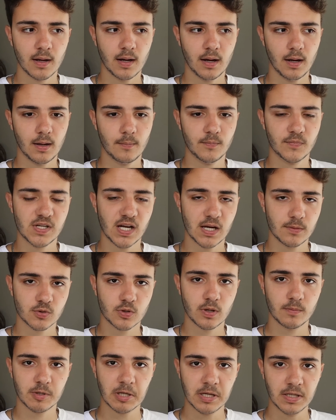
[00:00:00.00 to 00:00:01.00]
um,
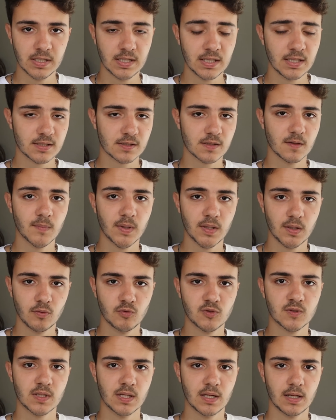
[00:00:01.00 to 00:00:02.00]
TypeScript needs to be
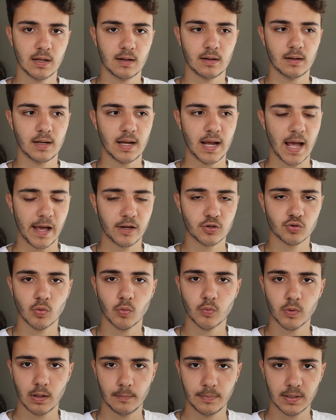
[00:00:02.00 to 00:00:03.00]
used in an
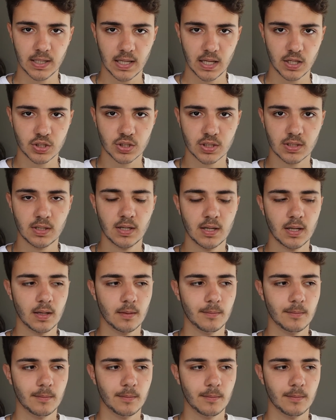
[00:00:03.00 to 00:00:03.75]
actual real application